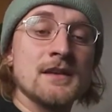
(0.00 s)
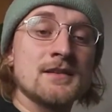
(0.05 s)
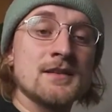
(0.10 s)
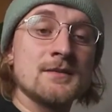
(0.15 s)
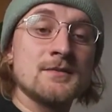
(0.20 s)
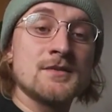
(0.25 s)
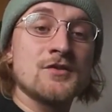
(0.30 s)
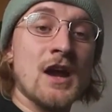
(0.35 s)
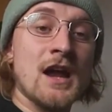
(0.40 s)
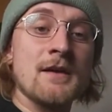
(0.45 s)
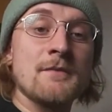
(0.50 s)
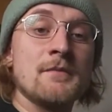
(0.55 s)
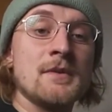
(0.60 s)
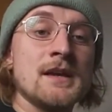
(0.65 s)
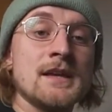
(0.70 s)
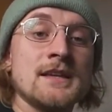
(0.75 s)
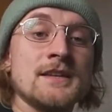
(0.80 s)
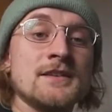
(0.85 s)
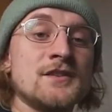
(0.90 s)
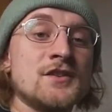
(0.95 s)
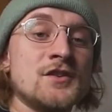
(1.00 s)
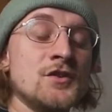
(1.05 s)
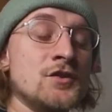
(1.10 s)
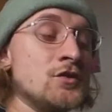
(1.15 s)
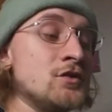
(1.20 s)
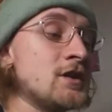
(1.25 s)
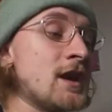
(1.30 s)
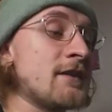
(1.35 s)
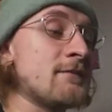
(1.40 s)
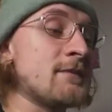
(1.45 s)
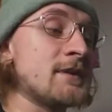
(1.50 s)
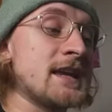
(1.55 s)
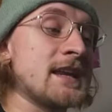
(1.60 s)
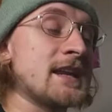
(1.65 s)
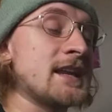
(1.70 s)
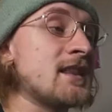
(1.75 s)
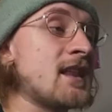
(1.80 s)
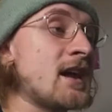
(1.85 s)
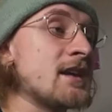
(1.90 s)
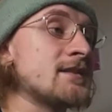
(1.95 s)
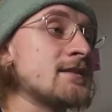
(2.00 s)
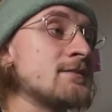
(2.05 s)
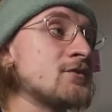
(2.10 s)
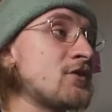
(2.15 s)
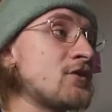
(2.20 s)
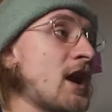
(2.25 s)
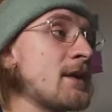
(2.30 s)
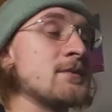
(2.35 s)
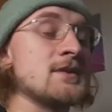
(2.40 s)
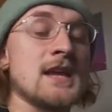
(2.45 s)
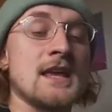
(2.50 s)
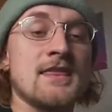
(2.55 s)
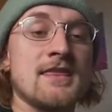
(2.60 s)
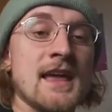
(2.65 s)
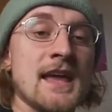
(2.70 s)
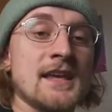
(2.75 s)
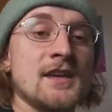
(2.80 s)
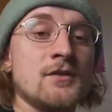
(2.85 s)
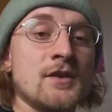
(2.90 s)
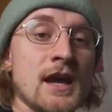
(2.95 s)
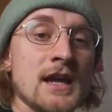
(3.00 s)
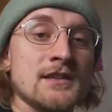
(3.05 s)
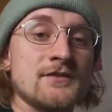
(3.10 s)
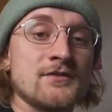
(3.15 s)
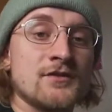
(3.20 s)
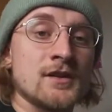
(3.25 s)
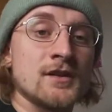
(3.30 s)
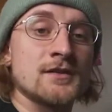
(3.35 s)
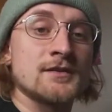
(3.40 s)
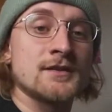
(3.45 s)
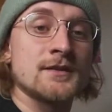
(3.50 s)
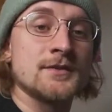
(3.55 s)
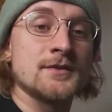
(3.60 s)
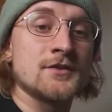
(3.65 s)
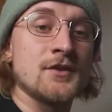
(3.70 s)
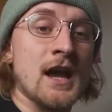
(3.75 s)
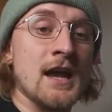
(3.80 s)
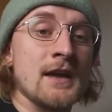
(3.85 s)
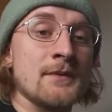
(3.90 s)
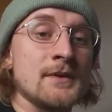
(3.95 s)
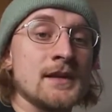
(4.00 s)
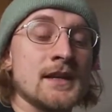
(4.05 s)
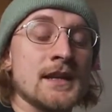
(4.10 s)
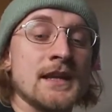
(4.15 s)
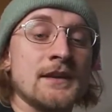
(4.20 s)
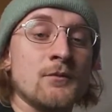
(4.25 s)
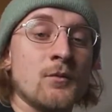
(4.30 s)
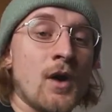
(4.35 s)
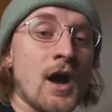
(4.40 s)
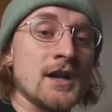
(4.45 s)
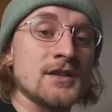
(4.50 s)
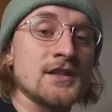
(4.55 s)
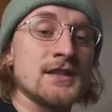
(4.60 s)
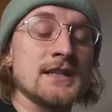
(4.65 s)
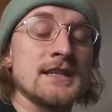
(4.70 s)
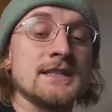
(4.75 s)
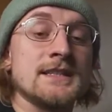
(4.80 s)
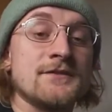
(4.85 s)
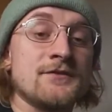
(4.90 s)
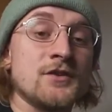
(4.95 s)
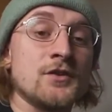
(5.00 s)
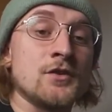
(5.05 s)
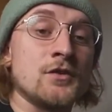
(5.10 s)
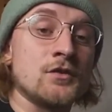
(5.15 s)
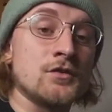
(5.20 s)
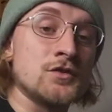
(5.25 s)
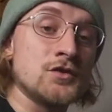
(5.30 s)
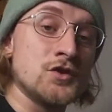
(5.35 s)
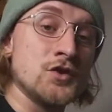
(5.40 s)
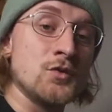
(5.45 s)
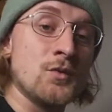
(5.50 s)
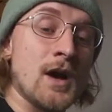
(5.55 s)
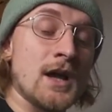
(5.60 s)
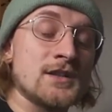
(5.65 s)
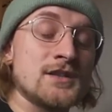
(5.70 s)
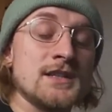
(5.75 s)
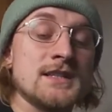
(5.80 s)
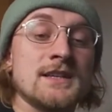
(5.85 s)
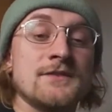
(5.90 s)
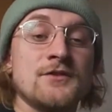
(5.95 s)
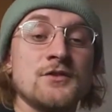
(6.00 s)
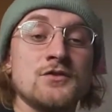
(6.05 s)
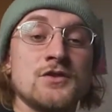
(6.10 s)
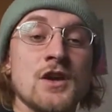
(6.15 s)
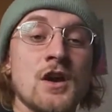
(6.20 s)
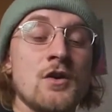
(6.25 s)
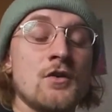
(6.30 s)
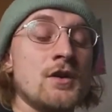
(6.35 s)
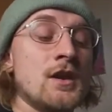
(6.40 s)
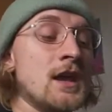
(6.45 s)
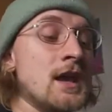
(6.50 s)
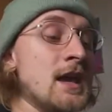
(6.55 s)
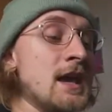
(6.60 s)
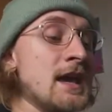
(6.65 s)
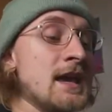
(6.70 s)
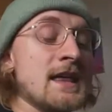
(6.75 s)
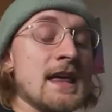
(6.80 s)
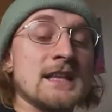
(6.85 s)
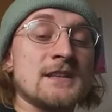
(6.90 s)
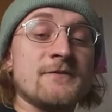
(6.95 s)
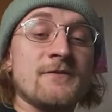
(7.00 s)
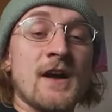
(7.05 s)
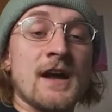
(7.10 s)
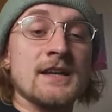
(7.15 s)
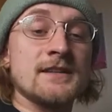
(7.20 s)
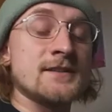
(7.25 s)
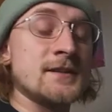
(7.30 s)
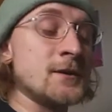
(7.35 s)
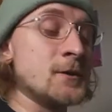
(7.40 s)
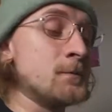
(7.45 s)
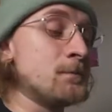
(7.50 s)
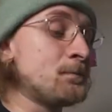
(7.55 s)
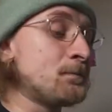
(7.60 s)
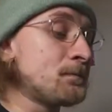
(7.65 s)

Subscribe is huge. I've been getting a lot of subscribers. I thank you guys for subscribing and watching these. If you do watch these, if you don't, that's fine too.